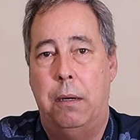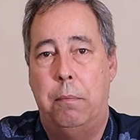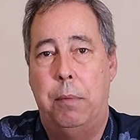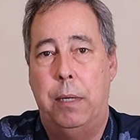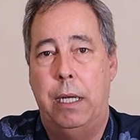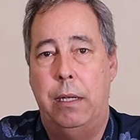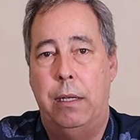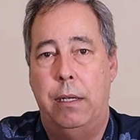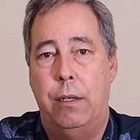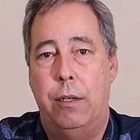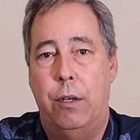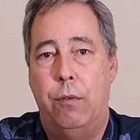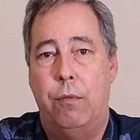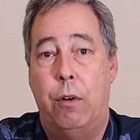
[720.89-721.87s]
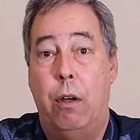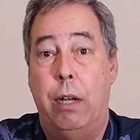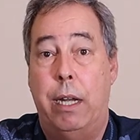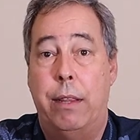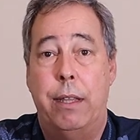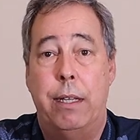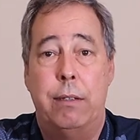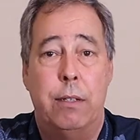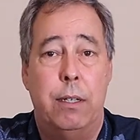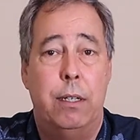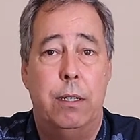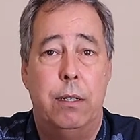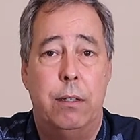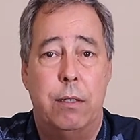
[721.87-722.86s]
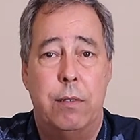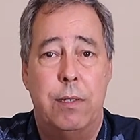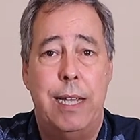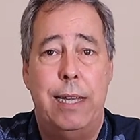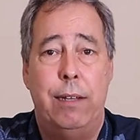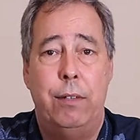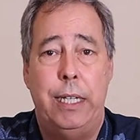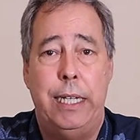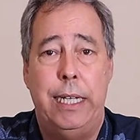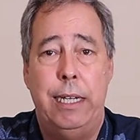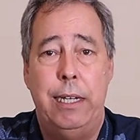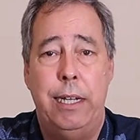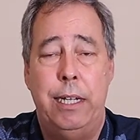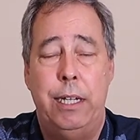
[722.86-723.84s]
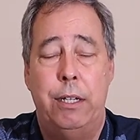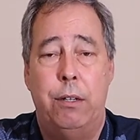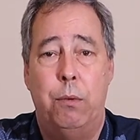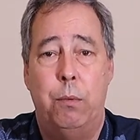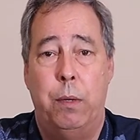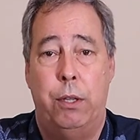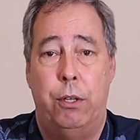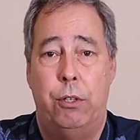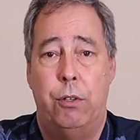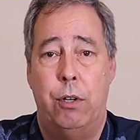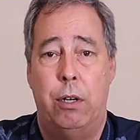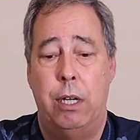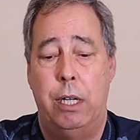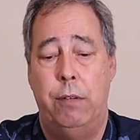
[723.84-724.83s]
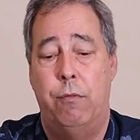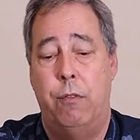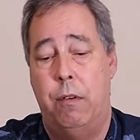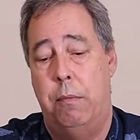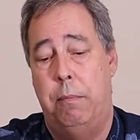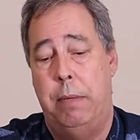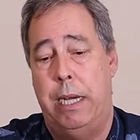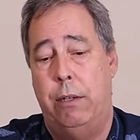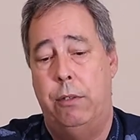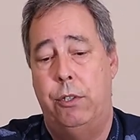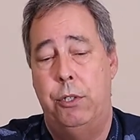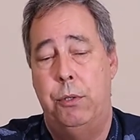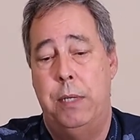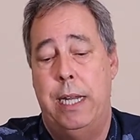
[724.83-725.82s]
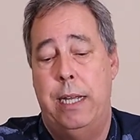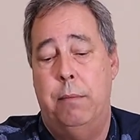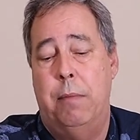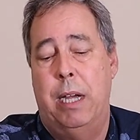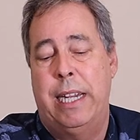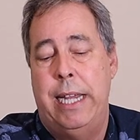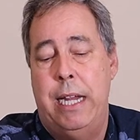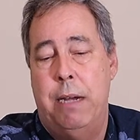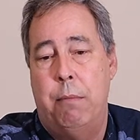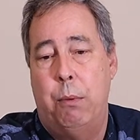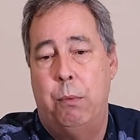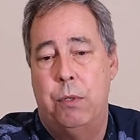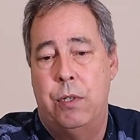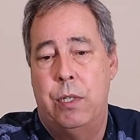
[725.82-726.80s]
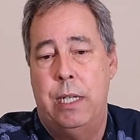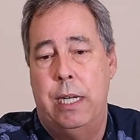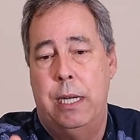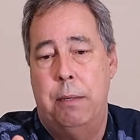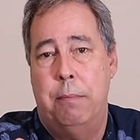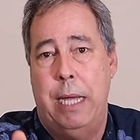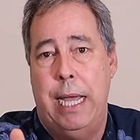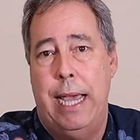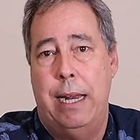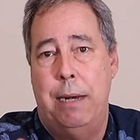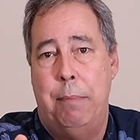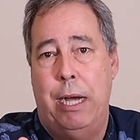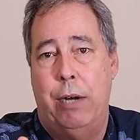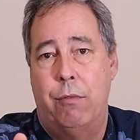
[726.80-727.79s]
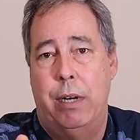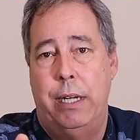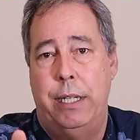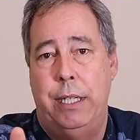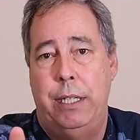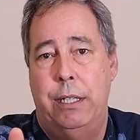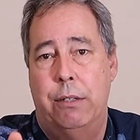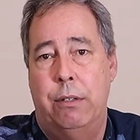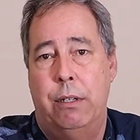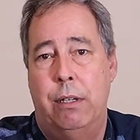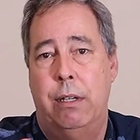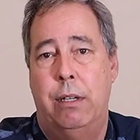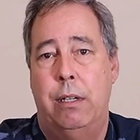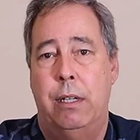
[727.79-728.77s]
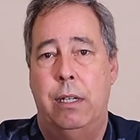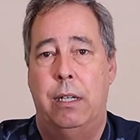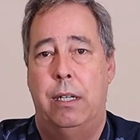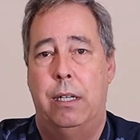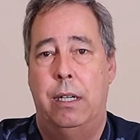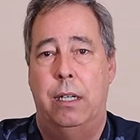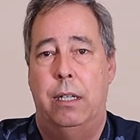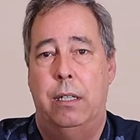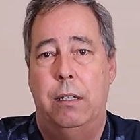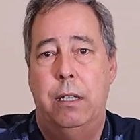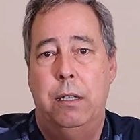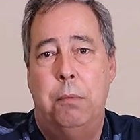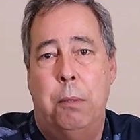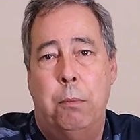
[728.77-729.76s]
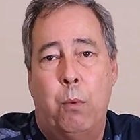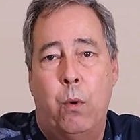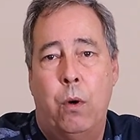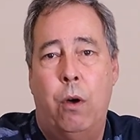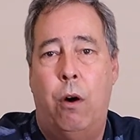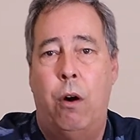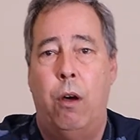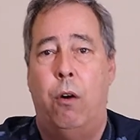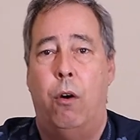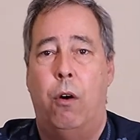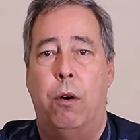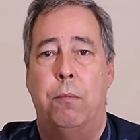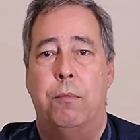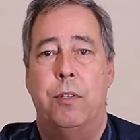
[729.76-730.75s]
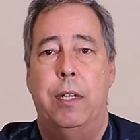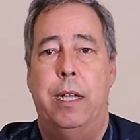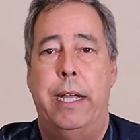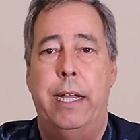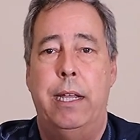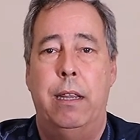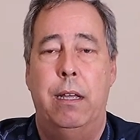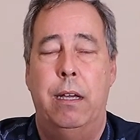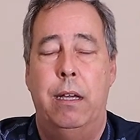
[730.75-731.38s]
But overall, I think the sound in here, whether you're talking from about 2.5, my camera was sitting at about right here, a little bit more on arm's length,